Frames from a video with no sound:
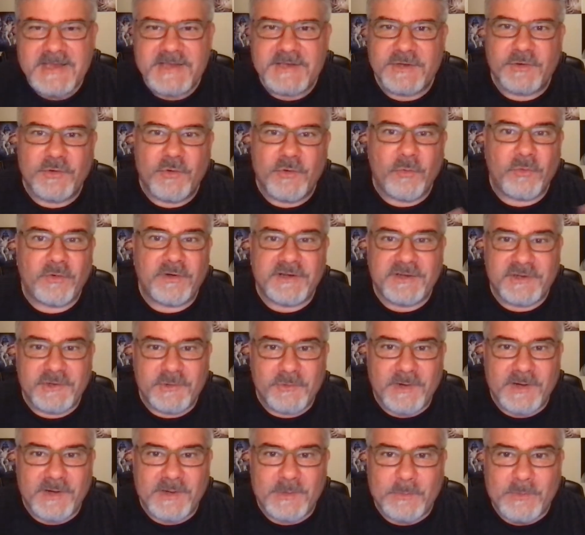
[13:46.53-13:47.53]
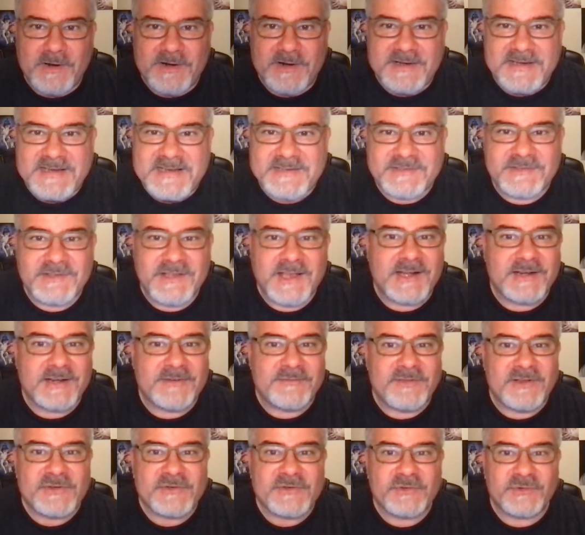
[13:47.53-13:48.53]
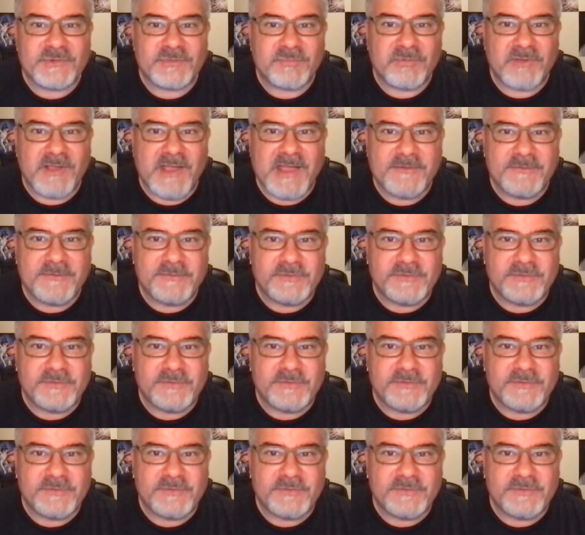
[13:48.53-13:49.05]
You're going into grade one. He's got adventures planned